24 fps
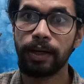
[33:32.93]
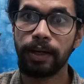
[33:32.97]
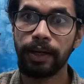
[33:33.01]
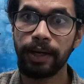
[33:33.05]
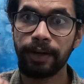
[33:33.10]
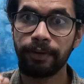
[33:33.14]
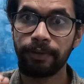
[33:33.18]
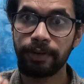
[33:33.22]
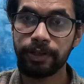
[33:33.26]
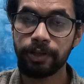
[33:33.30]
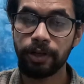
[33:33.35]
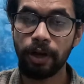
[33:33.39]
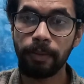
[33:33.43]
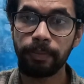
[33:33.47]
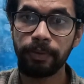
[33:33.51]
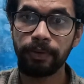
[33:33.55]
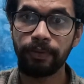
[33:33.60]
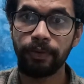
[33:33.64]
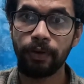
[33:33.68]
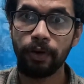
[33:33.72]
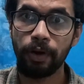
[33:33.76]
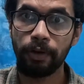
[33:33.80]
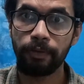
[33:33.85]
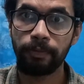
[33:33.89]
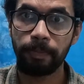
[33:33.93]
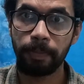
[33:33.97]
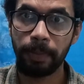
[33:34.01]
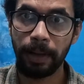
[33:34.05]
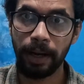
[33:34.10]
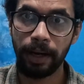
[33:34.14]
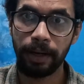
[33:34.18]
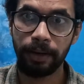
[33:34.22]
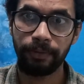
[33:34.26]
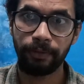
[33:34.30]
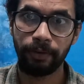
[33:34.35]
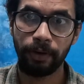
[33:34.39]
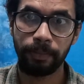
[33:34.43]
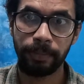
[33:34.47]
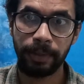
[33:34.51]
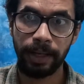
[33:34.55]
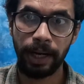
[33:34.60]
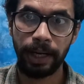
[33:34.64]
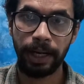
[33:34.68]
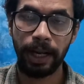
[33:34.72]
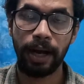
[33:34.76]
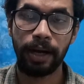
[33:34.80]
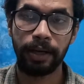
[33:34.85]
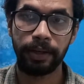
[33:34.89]
it will stop the flow of blood from
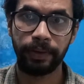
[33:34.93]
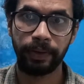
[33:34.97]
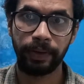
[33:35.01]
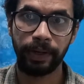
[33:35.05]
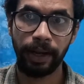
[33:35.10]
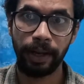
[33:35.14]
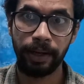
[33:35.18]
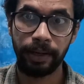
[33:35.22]
that artery.